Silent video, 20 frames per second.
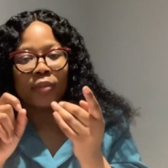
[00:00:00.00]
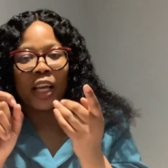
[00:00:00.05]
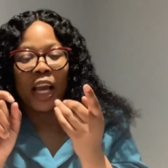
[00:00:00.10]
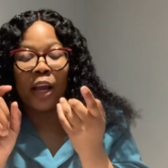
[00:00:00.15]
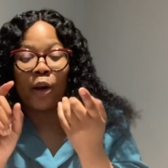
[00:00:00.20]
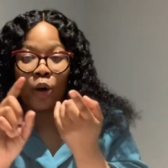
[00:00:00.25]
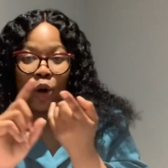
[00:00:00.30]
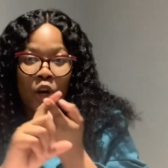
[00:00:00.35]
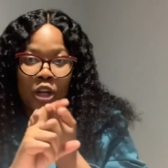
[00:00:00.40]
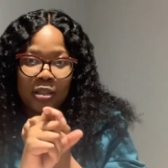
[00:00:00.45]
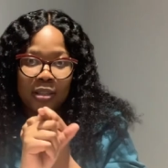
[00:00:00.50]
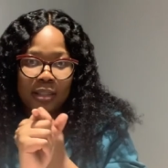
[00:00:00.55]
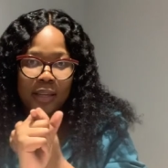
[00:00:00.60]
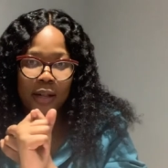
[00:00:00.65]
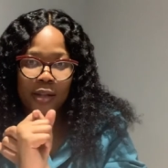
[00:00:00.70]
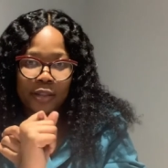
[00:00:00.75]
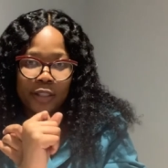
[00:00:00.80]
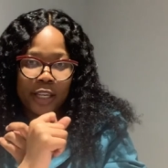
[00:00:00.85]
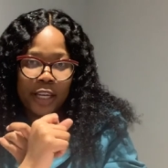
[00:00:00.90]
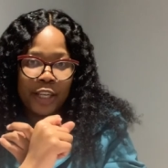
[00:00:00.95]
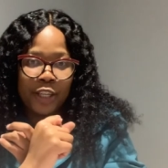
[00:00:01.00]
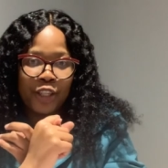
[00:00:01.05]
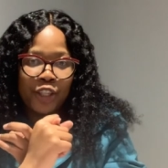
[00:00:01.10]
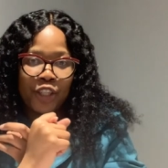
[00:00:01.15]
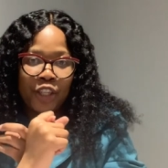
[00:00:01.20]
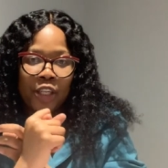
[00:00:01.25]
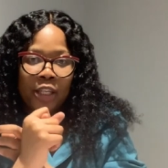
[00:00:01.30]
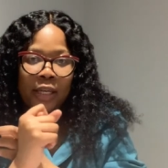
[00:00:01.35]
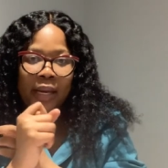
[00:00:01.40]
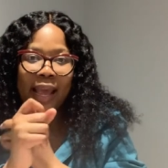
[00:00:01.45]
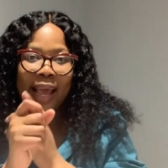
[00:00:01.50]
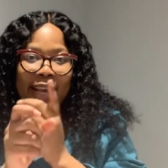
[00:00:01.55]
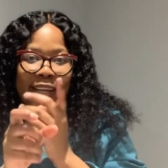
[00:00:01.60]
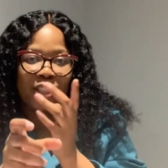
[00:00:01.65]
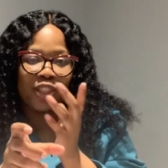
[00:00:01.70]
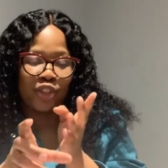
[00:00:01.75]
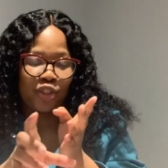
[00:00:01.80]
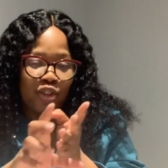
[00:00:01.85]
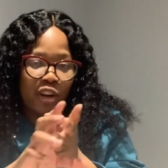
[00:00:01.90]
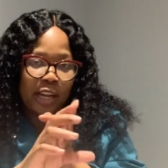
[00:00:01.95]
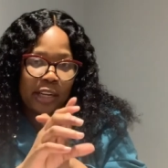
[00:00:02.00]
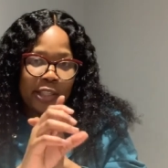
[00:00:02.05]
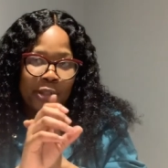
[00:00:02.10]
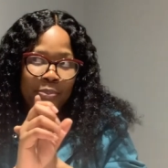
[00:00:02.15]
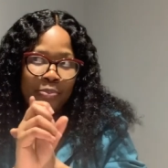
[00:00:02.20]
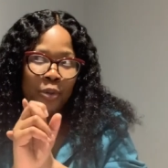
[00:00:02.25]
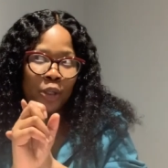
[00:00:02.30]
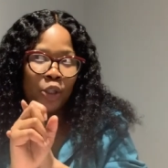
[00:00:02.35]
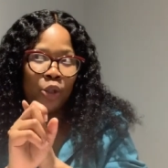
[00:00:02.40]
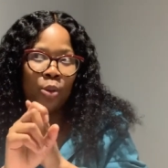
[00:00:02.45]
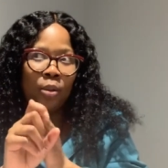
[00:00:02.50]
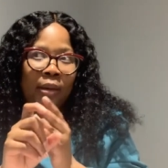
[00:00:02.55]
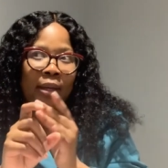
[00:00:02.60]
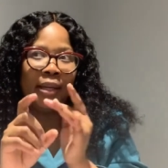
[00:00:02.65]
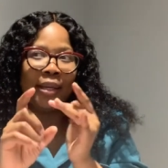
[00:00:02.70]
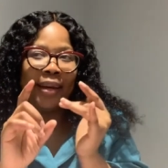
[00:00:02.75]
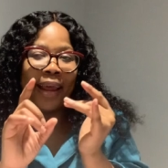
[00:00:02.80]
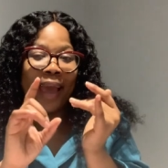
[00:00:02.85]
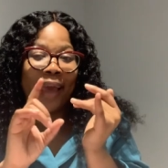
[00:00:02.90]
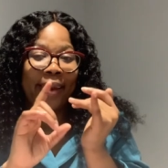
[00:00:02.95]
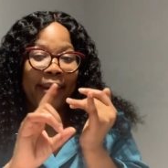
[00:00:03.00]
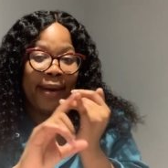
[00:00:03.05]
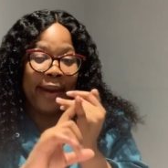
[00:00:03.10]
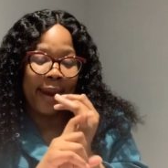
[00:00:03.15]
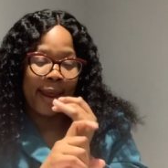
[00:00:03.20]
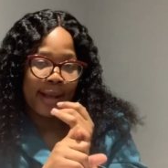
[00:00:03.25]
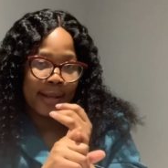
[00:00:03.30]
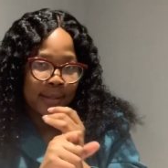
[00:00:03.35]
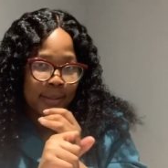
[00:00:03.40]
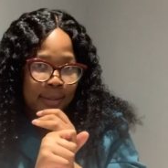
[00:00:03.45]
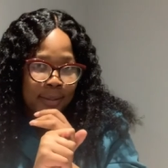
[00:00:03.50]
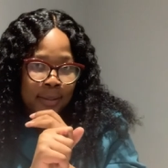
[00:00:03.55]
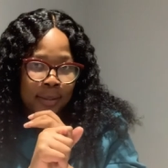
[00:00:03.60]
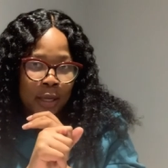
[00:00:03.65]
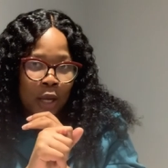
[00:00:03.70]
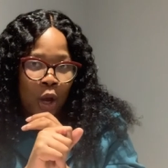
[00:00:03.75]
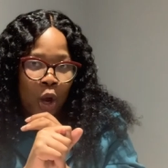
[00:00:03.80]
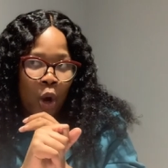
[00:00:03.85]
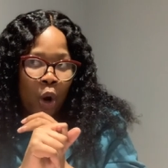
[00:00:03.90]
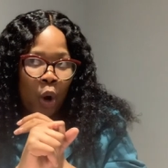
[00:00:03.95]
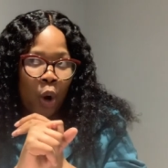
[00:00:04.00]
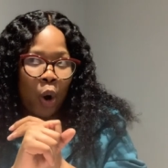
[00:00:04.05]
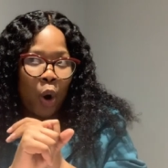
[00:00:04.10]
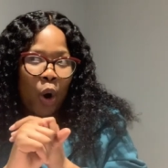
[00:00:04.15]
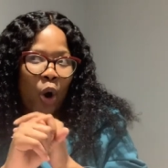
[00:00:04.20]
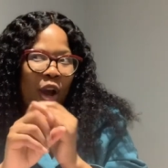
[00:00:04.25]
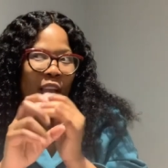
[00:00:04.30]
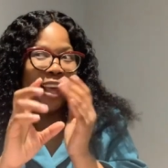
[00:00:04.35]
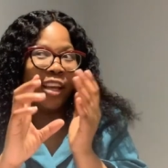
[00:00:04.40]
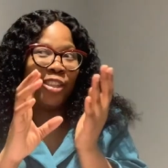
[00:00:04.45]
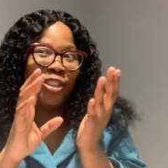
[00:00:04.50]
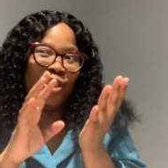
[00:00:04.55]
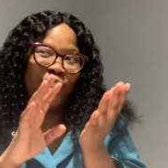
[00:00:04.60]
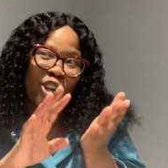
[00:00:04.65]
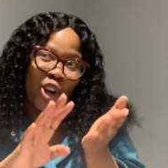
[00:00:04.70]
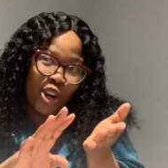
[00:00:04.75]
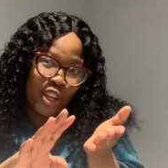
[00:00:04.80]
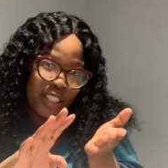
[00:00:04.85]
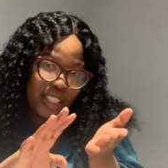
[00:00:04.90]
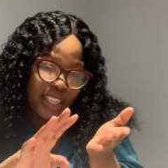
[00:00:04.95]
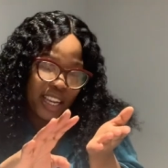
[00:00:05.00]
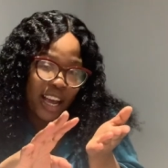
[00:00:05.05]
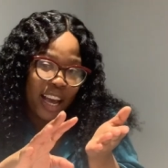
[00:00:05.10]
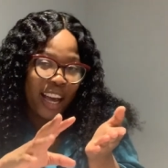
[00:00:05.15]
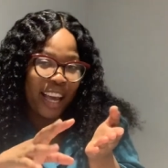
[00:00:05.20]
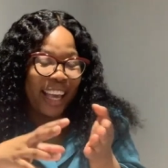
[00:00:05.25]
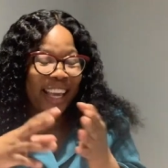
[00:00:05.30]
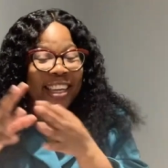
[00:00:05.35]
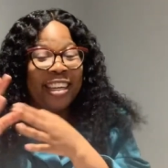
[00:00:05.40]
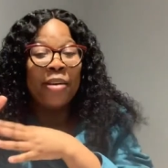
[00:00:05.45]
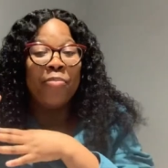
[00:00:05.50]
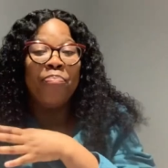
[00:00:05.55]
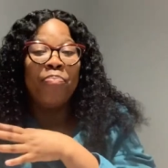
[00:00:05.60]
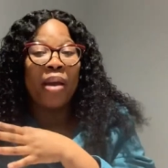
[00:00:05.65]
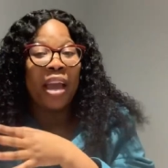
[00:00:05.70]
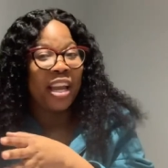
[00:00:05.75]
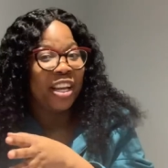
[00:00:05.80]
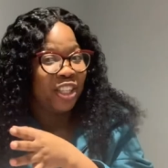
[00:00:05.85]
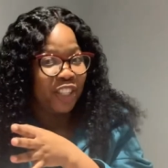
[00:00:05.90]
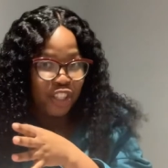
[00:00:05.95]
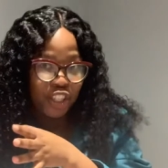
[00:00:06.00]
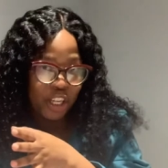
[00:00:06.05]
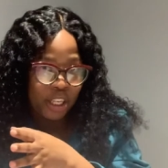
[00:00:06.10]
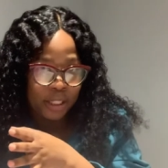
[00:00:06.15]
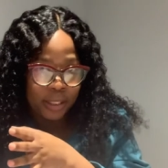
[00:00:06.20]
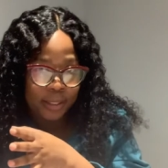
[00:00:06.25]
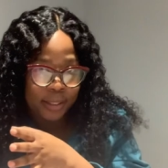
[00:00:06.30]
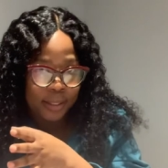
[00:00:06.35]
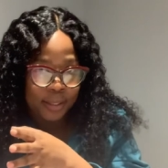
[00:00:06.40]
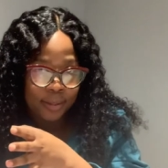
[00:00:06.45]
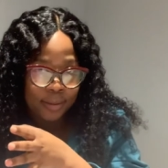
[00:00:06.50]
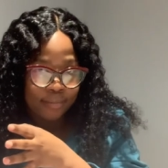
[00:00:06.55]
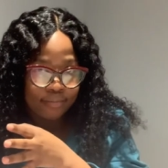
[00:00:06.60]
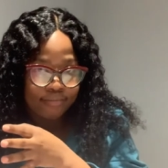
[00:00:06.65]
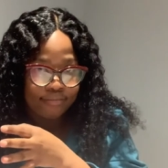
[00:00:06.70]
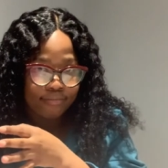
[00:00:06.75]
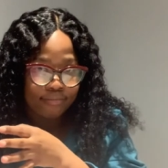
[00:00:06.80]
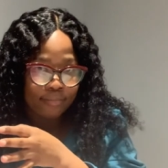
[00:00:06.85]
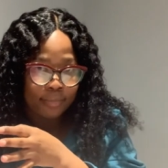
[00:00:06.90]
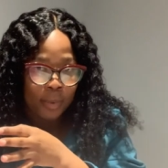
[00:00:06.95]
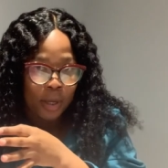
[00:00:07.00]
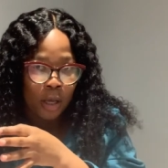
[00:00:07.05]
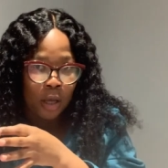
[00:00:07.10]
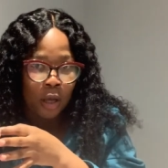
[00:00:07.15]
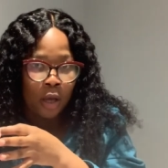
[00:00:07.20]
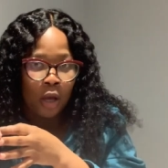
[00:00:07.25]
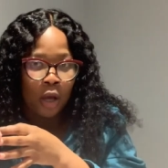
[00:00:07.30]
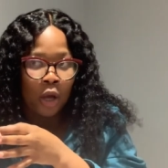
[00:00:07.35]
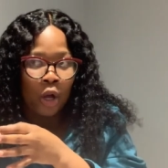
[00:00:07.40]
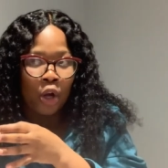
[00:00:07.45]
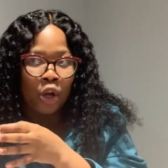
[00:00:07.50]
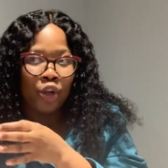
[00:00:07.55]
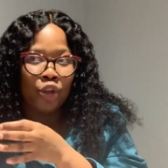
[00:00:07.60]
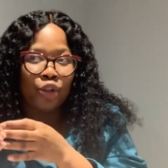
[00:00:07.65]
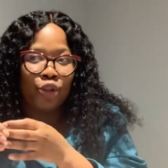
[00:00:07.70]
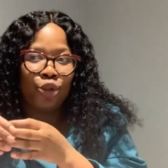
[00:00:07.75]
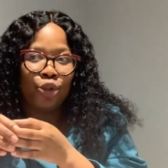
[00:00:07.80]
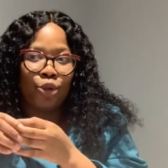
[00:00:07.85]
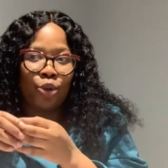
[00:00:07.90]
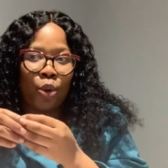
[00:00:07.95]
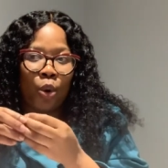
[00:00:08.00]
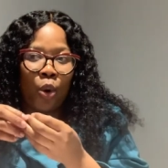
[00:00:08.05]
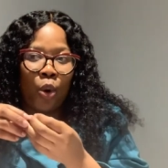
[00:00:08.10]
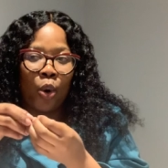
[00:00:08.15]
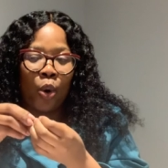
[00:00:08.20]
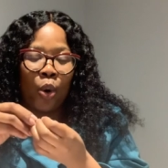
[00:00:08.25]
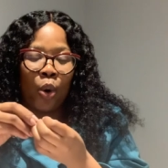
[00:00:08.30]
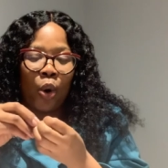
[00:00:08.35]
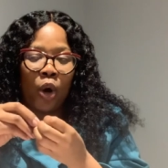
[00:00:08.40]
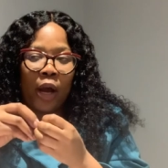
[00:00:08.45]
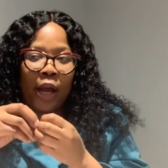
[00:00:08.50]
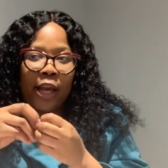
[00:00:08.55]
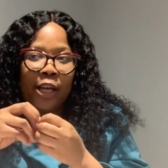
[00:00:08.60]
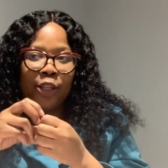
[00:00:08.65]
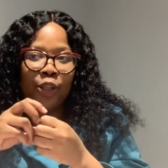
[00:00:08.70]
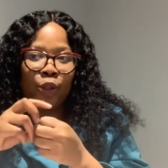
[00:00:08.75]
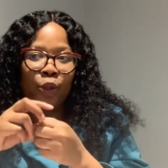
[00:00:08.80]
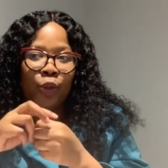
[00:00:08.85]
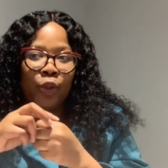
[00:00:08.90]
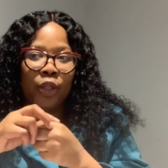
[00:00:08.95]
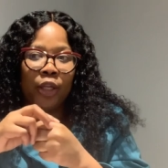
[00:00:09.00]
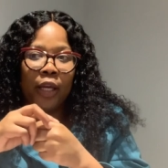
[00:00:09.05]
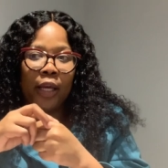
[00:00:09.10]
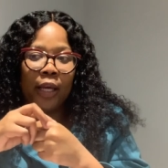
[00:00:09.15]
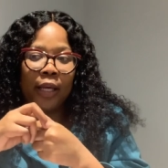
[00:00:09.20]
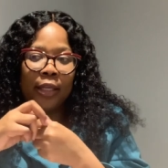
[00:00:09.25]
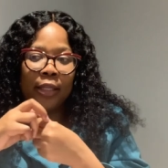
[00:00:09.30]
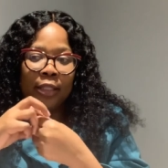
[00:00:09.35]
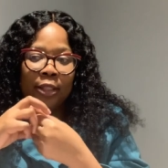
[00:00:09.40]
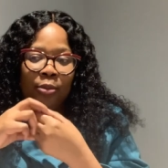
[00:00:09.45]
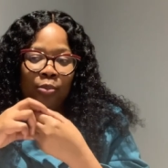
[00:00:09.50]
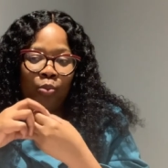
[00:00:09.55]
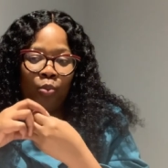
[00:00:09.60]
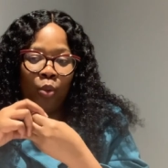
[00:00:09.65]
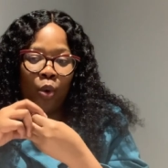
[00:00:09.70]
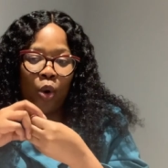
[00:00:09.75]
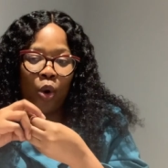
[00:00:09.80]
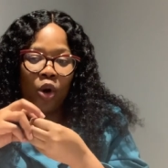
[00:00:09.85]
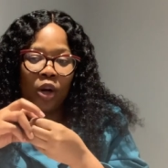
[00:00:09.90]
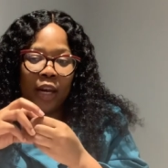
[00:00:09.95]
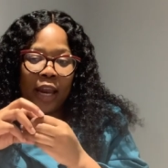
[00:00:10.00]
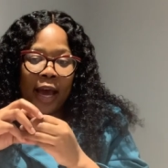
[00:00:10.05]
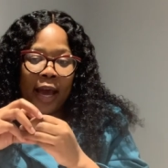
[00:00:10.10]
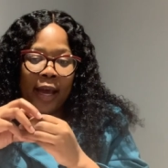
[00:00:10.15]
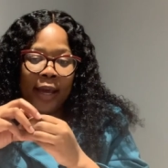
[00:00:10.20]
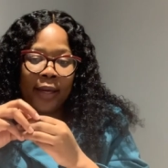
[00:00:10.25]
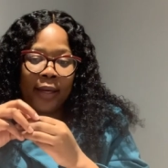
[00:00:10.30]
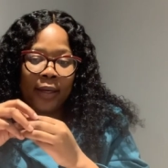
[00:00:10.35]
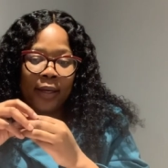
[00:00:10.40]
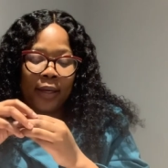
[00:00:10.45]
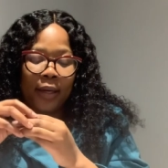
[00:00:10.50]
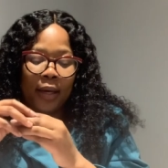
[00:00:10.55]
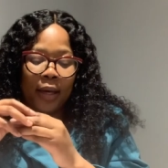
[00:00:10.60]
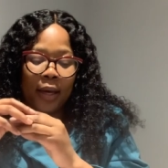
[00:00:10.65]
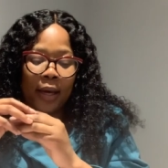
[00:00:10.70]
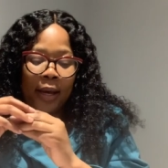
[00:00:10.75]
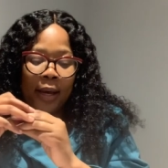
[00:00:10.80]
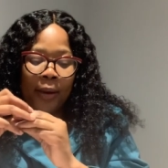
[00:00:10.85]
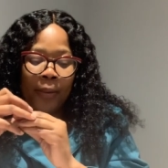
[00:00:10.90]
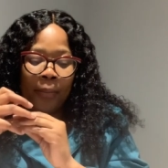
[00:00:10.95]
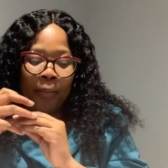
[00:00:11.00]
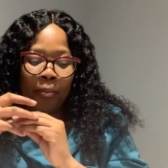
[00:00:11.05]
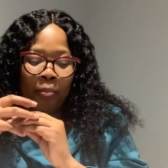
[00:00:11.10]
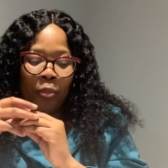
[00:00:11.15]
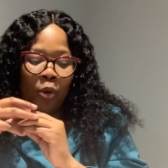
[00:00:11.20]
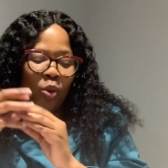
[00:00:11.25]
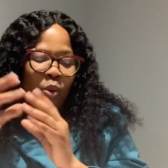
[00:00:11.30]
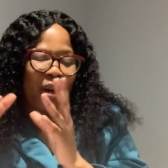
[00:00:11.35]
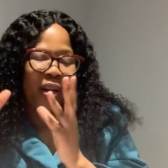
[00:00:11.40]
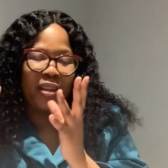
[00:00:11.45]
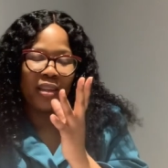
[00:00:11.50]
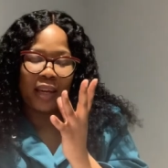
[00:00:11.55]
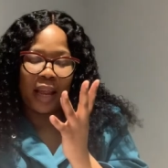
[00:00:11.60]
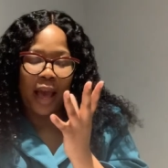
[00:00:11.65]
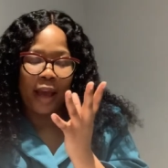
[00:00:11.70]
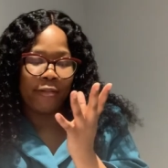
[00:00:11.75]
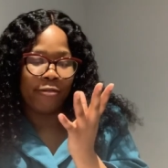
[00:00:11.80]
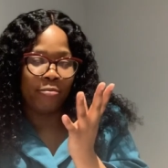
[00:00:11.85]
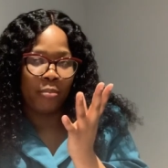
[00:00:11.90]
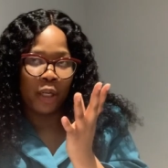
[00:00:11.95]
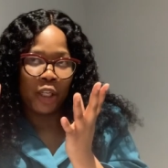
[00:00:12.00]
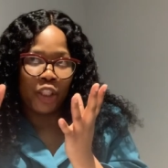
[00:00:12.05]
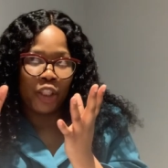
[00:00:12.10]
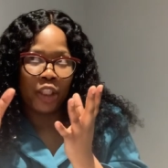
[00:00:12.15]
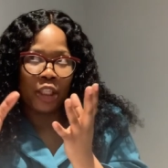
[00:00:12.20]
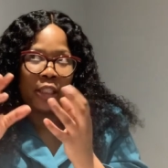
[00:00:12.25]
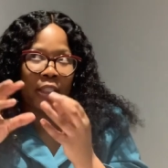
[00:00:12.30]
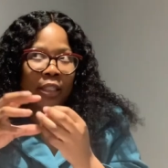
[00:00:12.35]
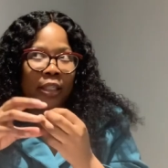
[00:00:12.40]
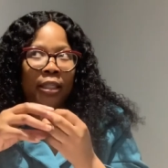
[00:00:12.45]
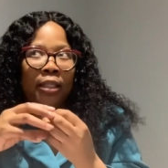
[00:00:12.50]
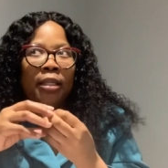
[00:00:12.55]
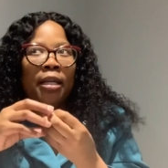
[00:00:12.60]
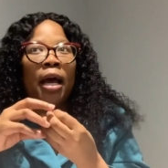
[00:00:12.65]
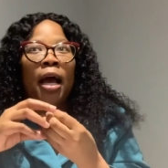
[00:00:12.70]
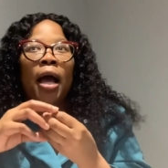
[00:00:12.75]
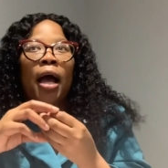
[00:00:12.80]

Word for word: a consultation extract between a nurse or a doctor and a patient so it is more like um, well i've mentioned it